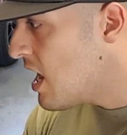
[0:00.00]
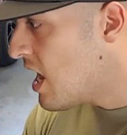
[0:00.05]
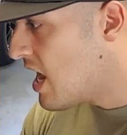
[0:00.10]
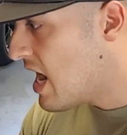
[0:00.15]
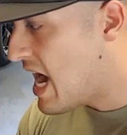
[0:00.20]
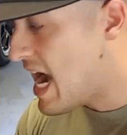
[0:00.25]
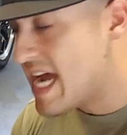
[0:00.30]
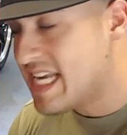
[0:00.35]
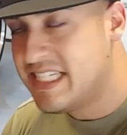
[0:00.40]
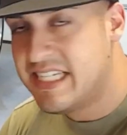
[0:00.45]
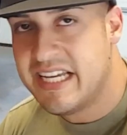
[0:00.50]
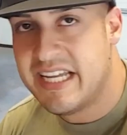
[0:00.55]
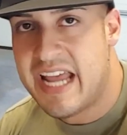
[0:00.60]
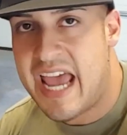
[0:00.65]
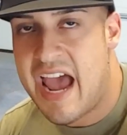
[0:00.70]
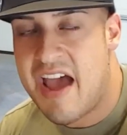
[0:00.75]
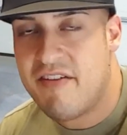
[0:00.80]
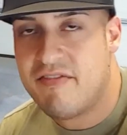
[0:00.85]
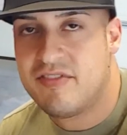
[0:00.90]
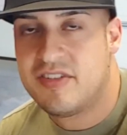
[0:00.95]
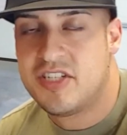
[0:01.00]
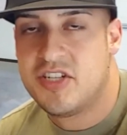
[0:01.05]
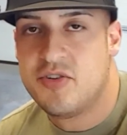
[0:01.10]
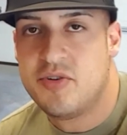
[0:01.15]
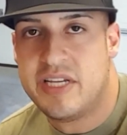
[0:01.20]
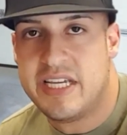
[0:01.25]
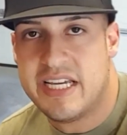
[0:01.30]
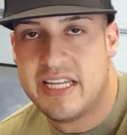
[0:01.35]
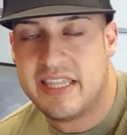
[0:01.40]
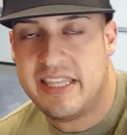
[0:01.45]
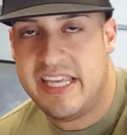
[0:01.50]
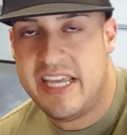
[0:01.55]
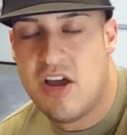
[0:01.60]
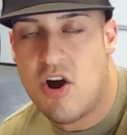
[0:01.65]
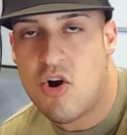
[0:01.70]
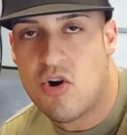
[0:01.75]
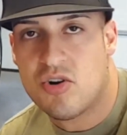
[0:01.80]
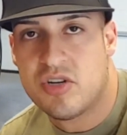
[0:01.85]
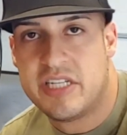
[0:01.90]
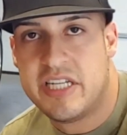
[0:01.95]
I did have to get the
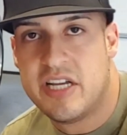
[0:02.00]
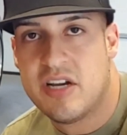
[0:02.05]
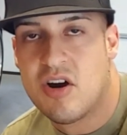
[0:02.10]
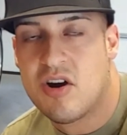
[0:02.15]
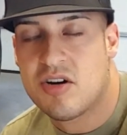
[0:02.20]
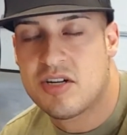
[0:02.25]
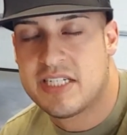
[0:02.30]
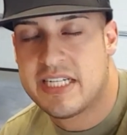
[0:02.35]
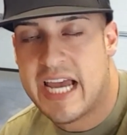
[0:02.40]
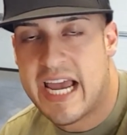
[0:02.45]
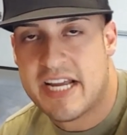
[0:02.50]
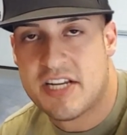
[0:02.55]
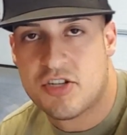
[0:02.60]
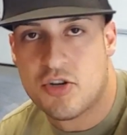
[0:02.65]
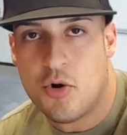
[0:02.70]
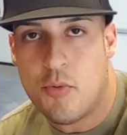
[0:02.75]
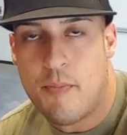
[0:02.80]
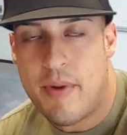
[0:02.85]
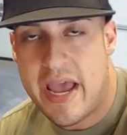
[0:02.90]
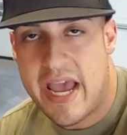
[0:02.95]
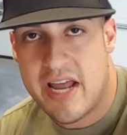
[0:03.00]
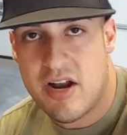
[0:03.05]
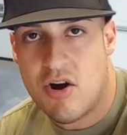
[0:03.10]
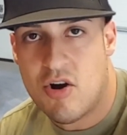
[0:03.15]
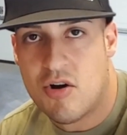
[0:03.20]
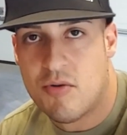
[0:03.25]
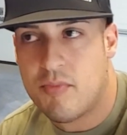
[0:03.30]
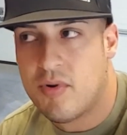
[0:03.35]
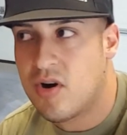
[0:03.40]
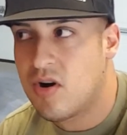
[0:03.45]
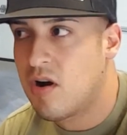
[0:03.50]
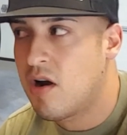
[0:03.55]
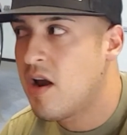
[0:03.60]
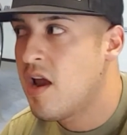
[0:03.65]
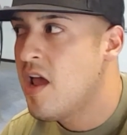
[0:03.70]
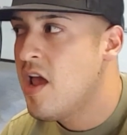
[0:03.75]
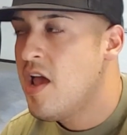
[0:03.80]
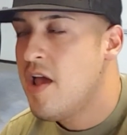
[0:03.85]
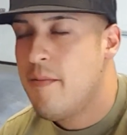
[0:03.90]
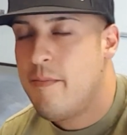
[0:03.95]
RTR tactical panhard bar
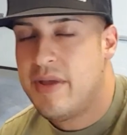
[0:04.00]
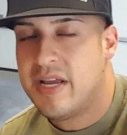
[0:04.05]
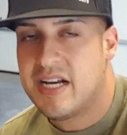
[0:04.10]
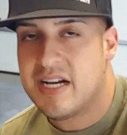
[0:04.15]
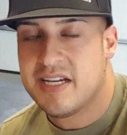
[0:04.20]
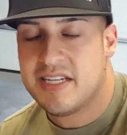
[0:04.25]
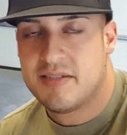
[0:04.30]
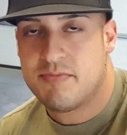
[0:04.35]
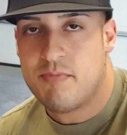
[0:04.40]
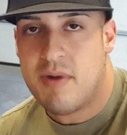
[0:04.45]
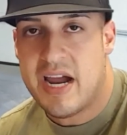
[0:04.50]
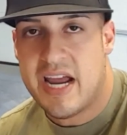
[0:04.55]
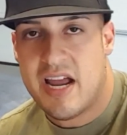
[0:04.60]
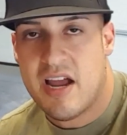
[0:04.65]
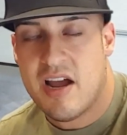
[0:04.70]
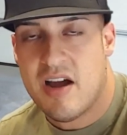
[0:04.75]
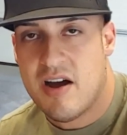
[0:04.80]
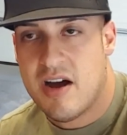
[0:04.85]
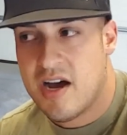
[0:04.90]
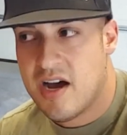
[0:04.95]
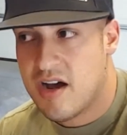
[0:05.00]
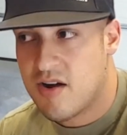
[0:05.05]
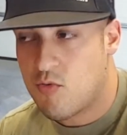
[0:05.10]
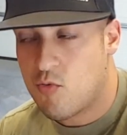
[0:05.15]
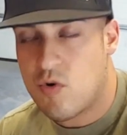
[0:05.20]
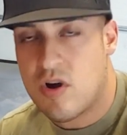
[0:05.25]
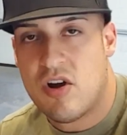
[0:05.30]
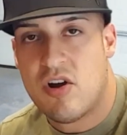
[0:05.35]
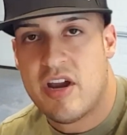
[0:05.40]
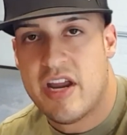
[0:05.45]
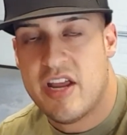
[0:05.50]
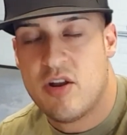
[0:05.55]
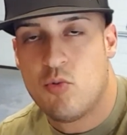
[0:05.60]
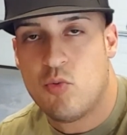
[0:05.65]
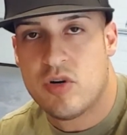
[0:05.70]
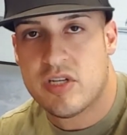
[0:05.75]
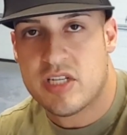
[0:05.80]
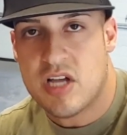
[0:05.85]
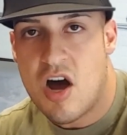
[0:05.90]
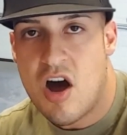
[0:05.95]
because my rear
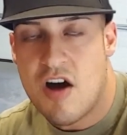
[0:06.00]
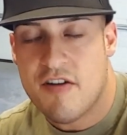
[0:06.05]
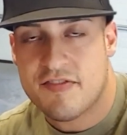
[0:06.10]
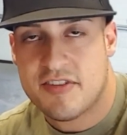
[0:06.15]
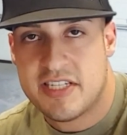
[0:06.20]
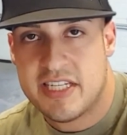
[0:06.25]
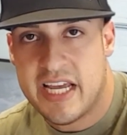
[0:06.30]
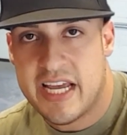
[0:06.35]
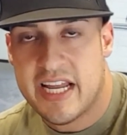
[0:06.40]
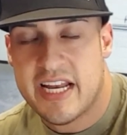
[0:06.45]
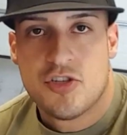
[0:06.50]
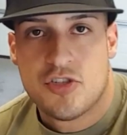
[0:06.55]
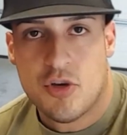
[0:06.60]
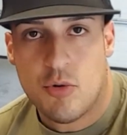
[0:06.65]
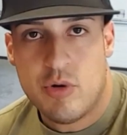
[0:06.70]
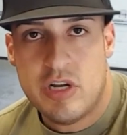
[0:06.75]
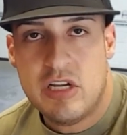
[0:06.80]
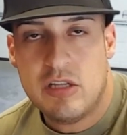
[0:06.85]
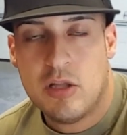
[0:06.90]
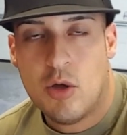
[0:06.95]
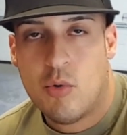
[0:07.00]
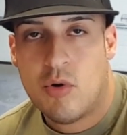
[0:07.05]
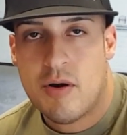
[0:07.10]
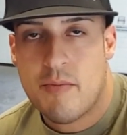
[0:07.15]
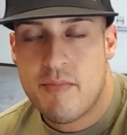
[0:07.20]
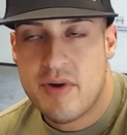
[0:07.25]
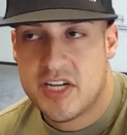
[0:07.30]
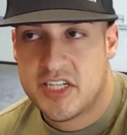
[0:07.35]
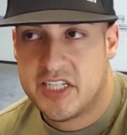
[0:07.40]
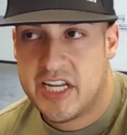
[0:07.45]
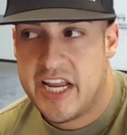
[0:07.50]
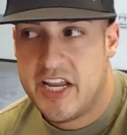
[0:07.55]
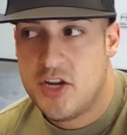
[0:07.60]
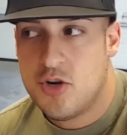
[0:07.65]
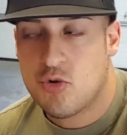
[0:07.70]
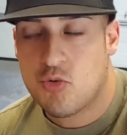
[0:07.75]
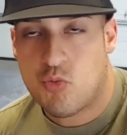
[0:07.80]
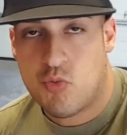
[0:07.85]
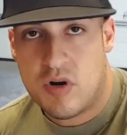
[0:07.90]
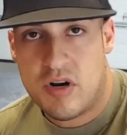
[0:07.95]
end was offset. So when you lower a Mustang,
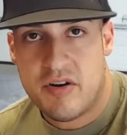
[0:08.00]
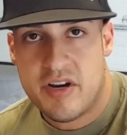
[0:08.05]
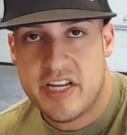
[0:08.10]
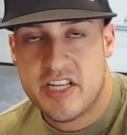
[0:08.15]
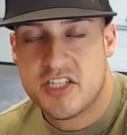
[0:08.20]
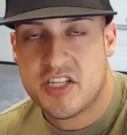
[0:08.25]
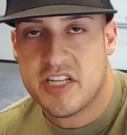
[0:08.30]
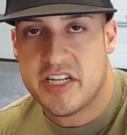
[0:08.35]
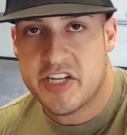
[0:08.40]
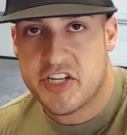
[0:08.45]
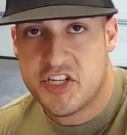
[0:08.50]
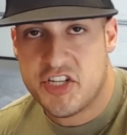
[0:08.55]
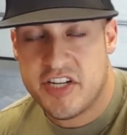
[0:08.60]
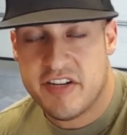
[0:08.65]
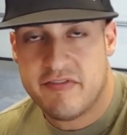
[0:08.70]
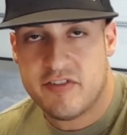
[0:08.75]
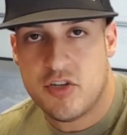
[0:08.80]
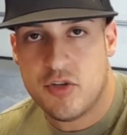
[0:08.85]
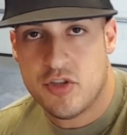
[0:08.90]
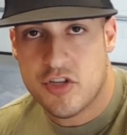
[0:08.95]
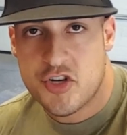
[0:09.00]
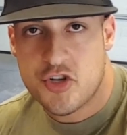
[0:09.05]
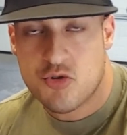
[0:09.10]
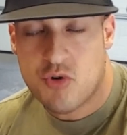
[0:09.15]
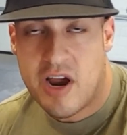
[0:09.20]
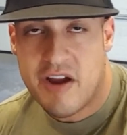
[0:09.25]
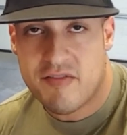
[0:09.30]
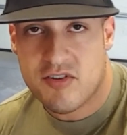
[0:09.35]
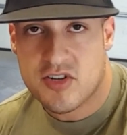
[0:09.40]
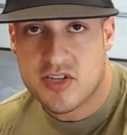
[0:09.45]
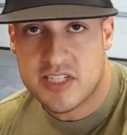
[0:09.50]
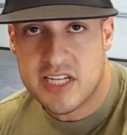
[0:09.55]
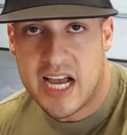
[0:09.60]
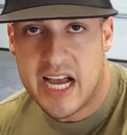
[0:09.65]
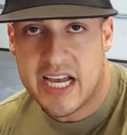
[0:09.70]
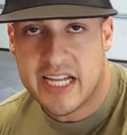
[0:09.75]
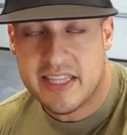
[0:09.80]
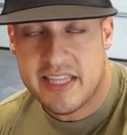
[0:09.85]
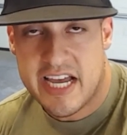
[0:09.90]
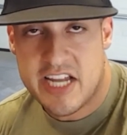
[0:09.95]
your rear end's gonna shift to the driver's
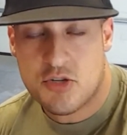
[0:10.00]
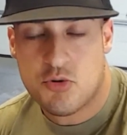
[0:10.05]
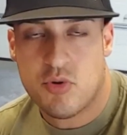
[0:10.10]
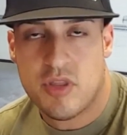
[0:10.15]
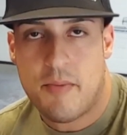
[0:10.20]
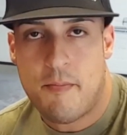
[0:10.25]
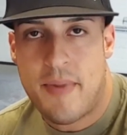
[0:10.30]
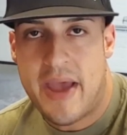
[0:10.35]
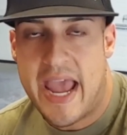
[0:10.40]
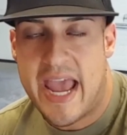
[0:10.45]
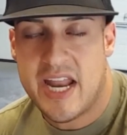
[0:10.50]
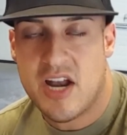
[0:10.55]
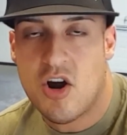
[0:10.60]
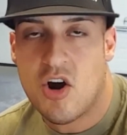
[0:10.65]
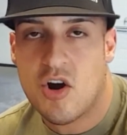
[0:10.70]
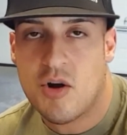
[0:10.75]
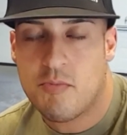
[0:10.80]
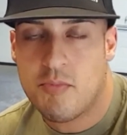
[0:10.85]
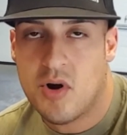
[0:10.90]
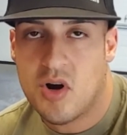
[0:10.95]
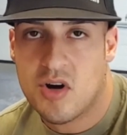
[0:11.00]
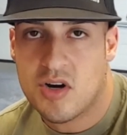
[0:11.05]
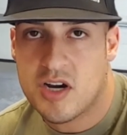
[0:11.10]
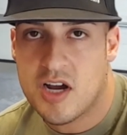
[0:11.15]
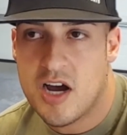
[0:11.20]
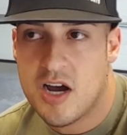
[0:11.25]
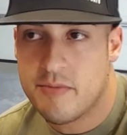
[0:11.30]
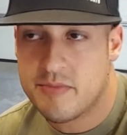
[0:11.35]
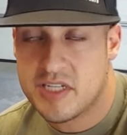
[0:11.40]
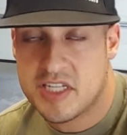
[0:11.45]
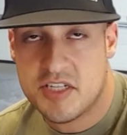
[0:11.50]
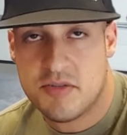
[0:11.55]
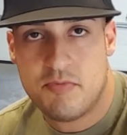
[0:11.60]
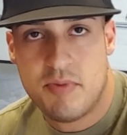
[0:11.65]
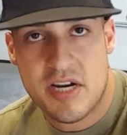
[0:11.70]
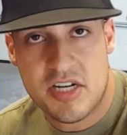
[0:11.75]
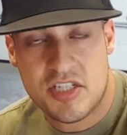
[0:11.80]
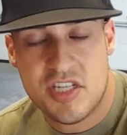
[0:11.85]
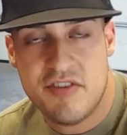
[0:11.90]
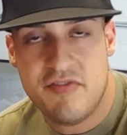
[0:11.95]
side. That's where the panhard bar comes,
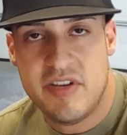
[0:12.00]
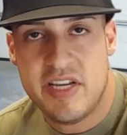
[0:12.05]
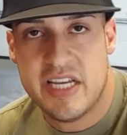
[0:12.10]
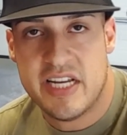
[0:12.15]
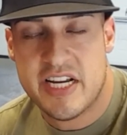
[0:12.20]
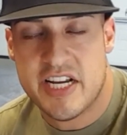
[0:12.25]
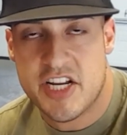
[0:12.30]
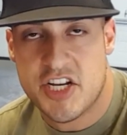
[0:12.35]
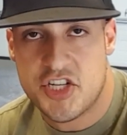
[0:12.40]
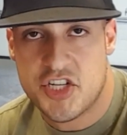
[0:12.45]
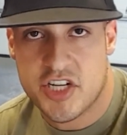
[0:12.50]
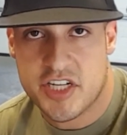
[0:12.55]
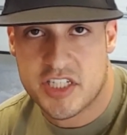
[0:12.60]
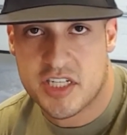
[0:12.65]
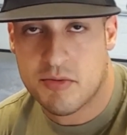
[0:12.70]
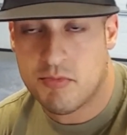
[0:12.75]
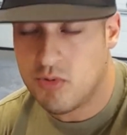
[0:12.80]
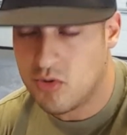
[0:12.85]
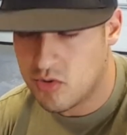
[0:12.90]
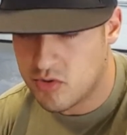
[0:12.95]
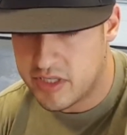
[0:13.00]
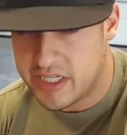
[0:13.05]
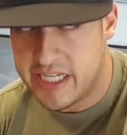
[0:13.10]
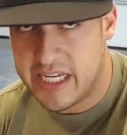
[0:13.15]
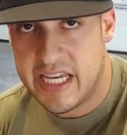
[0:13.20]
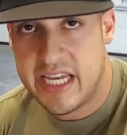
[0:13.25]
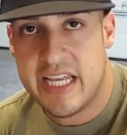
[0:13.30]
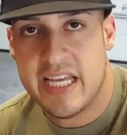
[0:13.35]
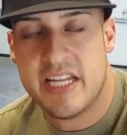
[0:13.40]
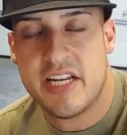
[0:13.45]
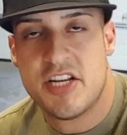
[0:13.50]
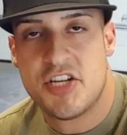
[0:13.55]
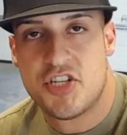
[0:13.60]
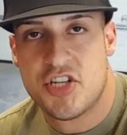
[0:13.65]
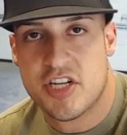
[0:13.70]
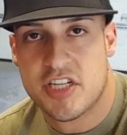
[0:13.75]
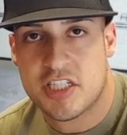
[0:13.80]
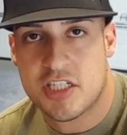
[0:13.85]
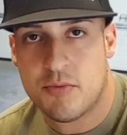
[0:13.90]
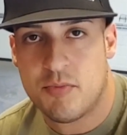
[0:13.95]
especially if you get an adjustable. Get an
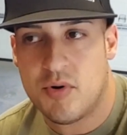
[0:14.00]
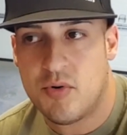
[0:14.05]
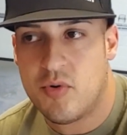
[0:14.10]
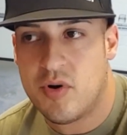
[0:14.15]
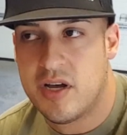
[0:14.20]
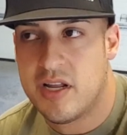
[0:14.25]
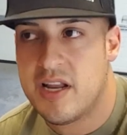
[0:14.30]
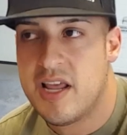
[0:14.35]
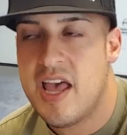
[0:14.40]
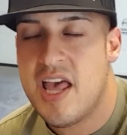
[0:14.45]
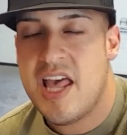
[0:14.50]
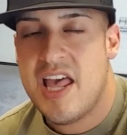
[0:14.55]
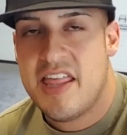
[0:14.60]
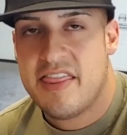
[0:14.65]
adjustable one.